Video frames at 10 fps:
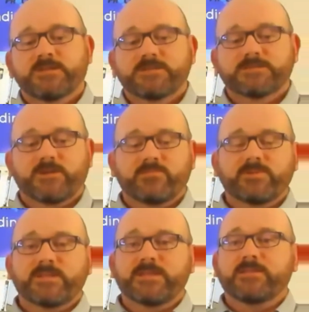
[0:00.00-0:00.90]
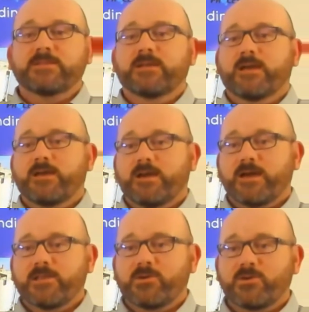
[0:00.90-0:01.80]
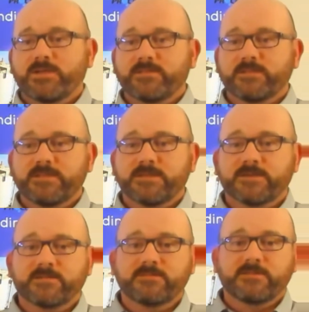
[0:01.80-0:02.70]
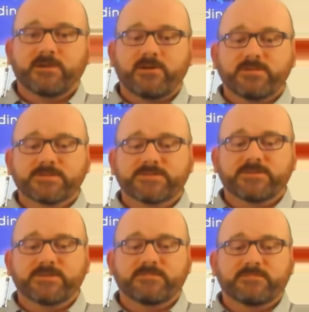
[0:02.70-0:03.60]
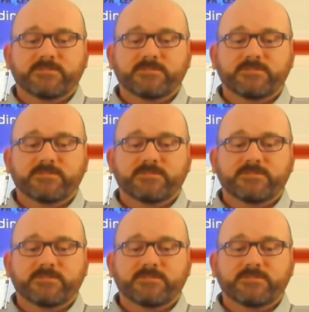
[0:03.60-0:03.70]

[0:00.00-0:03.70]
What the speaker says: So really unlocking the gold inside